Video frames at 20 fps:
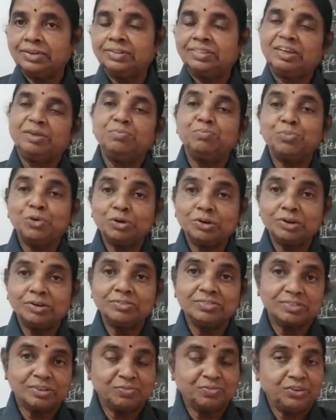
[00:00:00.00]
the
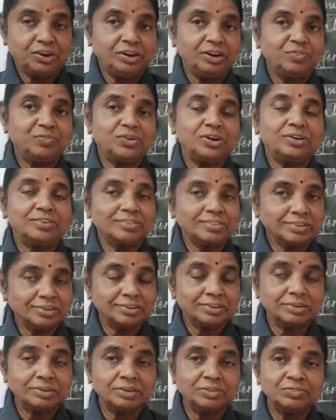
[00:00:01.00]
importance of indifference
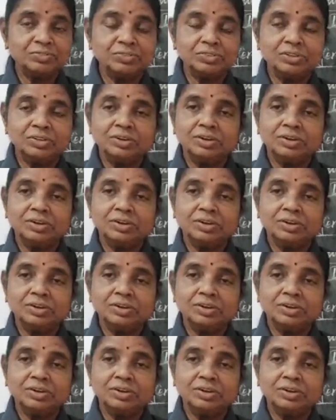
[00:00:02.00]
curve,